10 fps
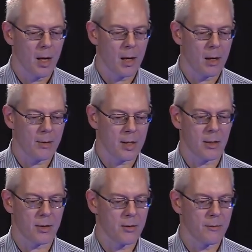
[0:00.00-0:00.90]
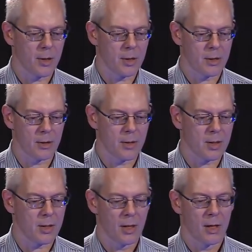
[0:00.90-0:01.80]
There's lots of
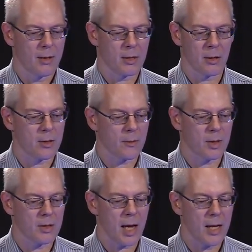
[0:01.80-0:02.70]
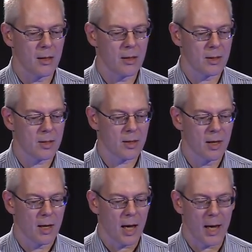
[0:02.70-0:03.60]
versions. There's lots of containers.
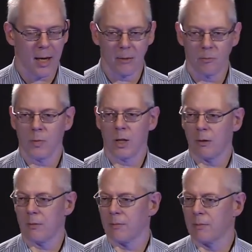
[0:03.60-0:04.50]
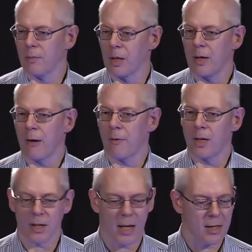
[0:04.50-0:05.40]
And, in
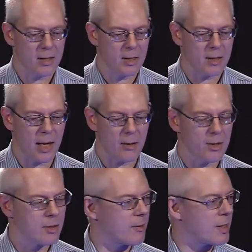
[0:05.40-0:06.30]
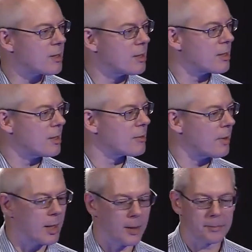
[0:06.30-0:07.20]
Netflix's case, there's thousands of instances
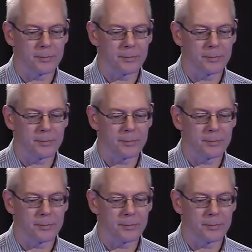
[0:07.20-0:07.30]
running.